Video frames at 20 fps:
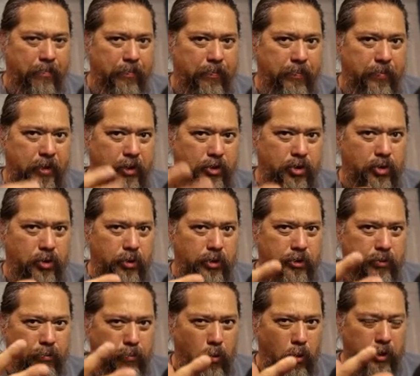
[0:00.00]
the Shure
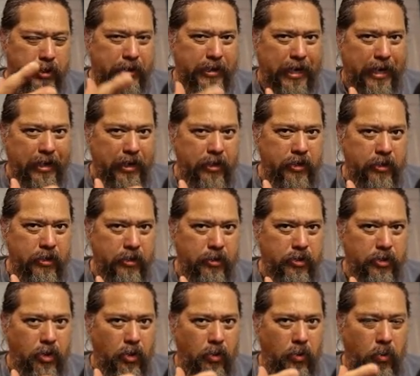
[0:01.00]
is more silent,
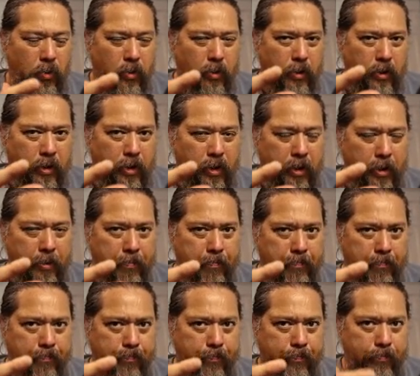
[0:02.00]
so
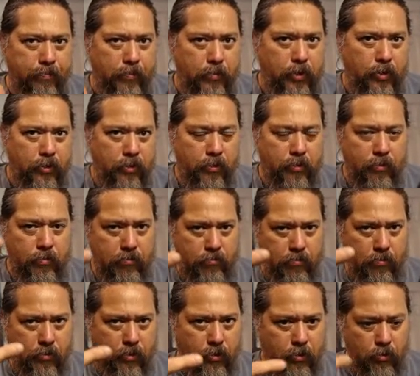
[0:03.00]

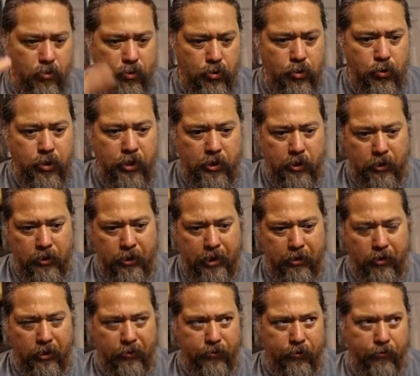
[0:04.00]
you do need the Cloud
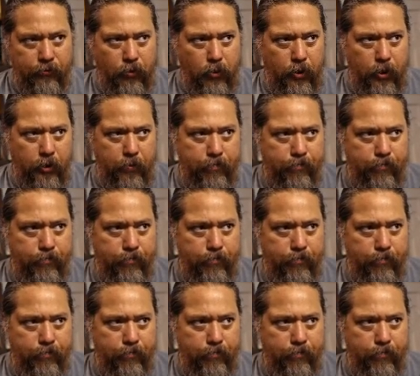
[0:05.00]
Lifter for it,